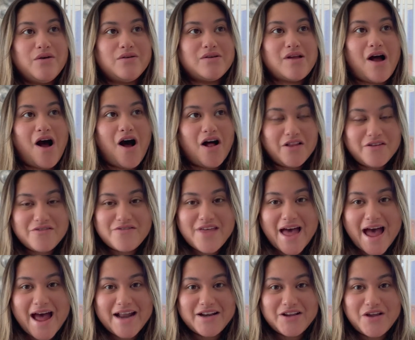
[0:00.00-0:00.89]
all of
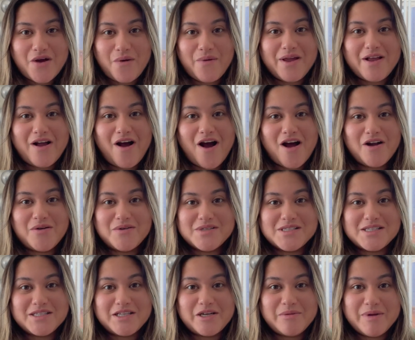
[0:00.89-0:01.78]
that going on was a
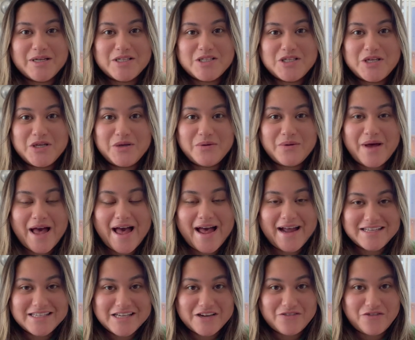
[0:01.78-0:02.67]
little bit too
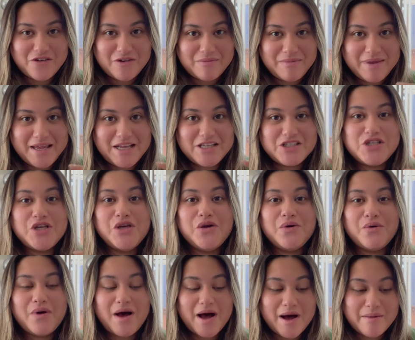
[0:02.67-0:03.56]
hectic for me
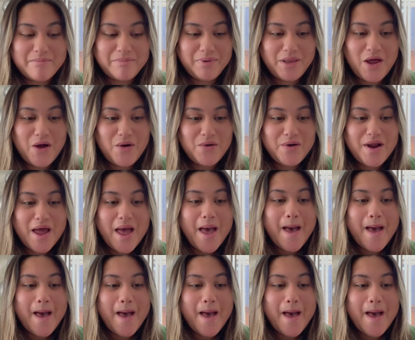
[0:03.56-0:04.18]
to upload.